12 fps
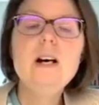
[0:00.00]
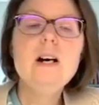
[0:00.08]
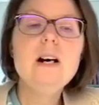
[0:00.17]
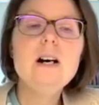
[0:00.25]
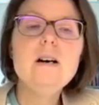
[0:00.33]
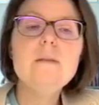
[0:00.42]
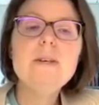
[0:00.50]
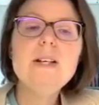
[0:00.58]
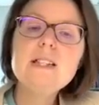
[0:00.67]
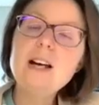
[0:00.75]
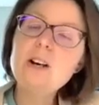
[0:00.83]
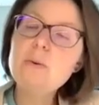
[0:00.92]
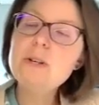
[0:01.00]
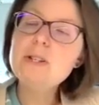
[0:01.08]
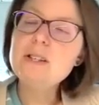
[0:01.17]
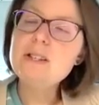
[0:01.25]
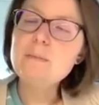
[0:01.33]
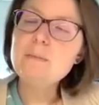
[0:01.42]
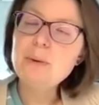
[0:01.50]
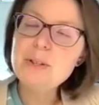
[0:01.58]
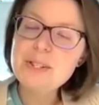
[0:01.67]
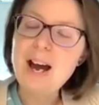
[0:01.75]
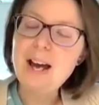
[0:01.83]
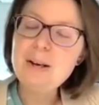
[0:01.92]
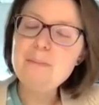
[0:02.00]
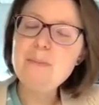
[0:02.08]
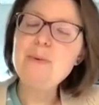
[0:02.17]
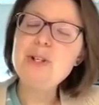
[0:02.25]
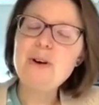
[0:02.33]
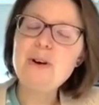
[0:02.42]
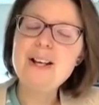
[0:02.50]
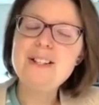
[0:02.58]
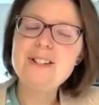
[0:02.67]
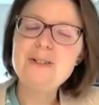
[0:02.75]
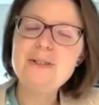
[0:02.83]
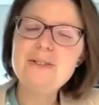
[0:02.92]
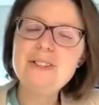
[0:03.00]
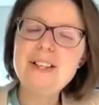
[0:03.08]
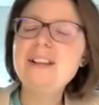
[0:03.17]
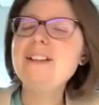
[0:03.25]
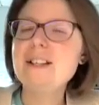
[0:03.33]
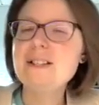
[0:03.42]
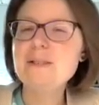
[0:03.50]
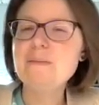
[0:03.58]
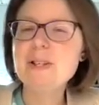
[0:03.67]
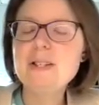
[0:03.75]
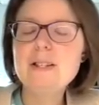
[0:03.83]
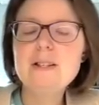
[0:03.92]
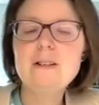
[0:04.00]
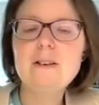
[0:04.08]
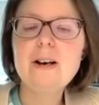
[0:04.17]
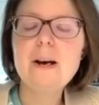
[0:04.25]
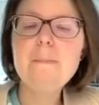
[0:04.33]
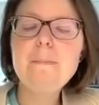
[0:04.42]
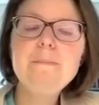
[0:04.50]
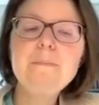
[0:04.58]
It's not always as simple as that, but we try to get guesstimates, okay?